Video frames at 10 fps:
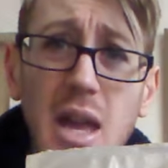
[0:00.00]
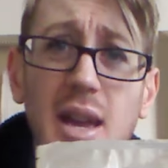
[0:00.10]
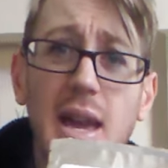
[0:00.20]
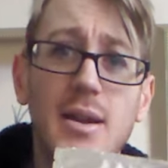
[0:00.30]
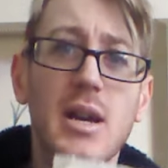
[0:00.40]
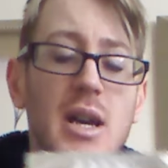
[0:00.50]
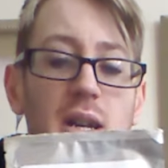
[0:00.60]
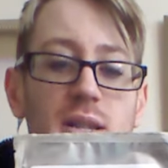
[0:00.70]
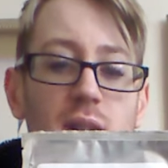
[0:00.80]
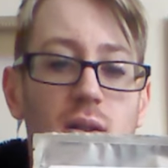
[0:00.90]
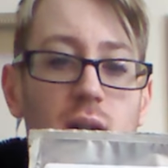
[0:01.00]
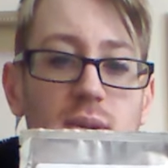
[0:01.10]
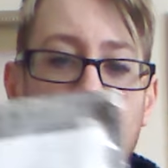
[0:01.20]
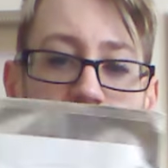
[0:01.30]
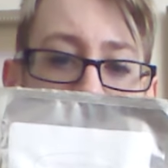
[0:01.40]
Okay, so I
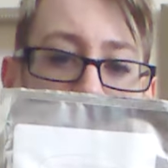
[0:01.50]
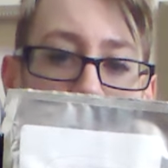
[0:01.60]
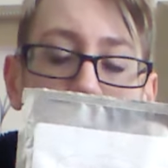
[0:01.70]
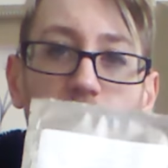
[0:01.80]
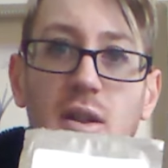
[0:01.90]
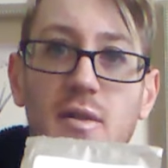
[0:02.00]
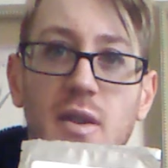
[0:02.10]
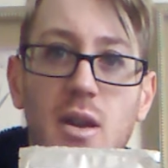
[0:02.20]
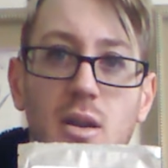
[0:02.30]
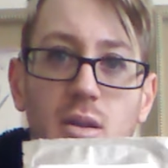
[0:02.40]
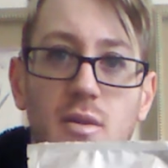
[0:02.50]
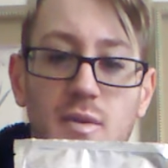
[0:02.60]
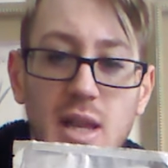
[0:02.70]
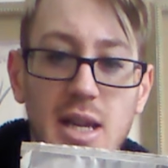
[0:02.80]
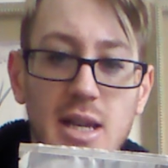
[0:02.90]
was sent quite a few of
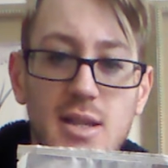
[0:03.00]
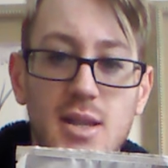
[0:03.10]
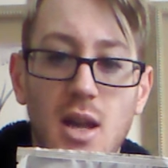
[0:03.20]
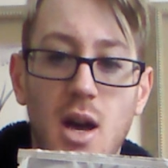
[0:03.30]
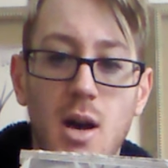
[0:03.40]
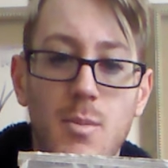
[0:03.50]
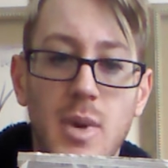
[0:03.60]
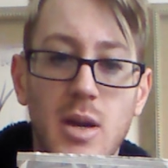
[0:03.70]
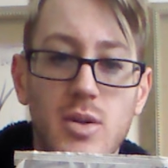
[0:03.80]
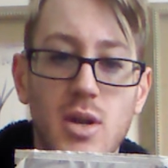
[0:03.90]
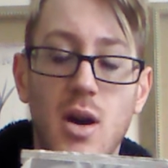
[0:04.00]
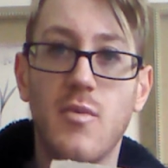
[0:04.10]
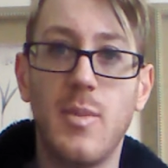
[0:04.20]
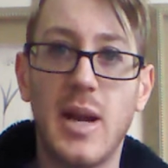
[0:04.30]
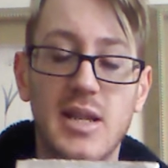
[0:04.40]
these
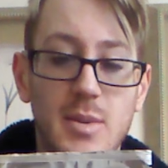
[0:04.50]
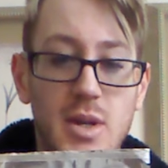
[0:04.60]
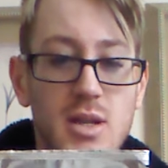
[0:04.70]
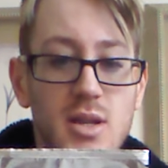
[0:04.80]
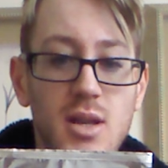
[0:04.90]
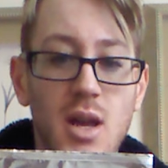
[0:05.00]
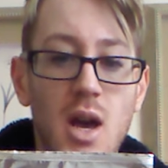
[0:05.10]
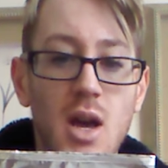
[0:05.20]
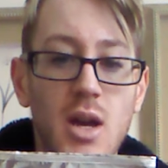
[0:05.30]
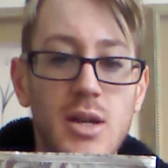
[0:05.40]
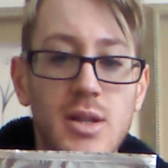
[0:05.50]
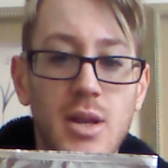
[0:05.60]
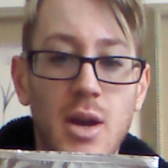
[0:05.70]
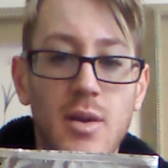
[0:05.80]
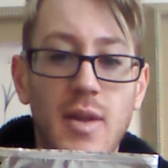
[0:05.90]
mealtime replacements.
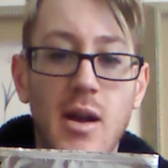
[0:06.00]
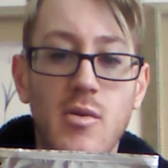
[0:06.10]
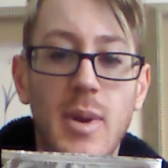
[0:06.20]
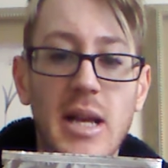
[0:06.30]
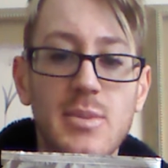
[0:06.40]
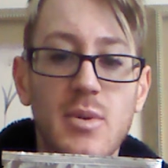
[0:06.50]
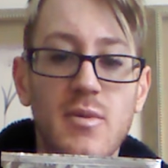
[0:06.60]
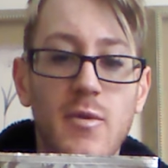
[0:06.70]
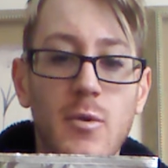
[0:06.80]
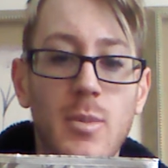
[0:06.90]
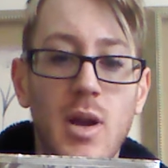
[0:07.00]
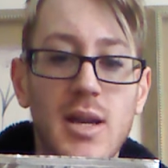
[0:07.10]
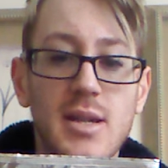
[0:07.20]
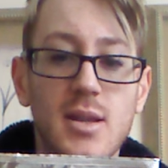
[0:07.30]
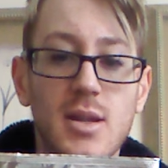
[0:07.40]
So they're a replacement
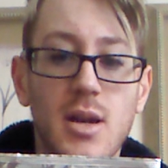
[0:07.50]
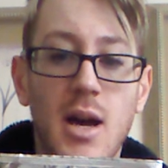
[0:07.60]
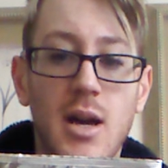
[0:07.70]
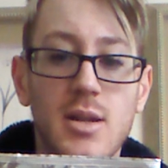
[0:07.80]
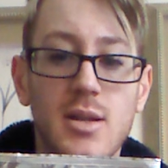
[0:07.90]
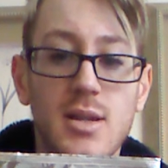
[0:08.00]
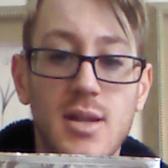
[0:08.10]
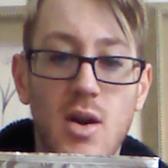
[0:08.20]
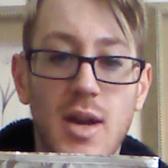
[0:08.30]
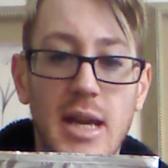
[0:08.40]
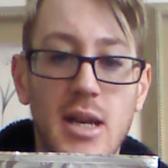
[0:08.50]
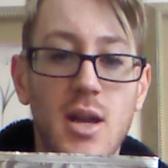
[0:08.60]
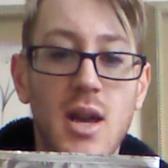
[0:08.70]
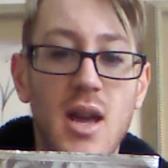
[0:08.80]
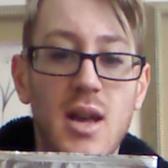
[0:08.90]
formalised design
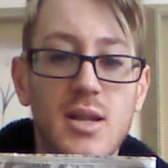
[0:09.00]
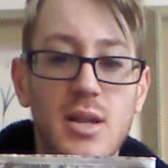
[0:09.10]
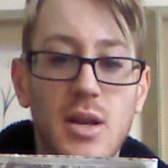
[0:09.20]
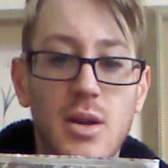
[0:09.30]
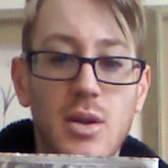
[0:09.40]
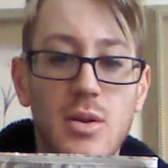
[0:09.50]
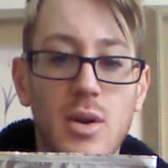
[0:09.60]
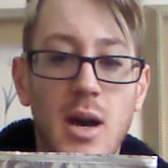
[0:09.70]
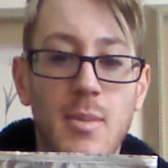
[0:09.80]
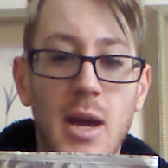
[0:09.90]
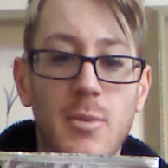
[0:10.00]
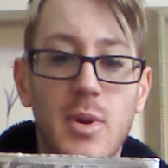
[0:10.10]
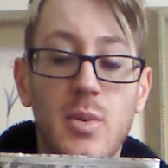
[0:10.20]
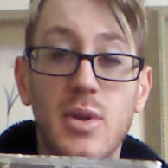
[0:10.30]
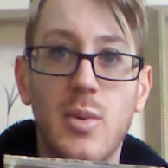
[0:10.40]
to
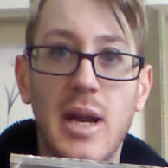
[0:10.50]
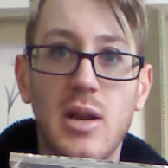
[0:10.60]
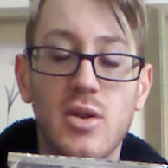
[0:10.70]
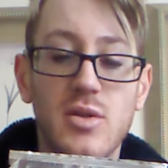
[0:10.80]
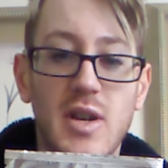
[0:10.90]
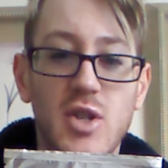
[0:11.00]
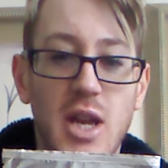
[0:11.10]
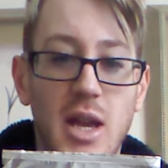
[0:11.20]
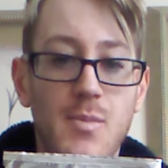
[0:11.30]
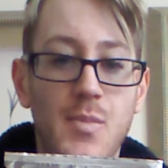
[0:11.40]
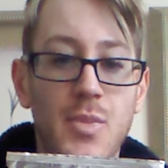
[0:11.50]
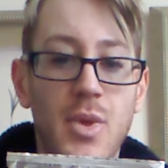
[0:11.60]
help you with your weight loss regime,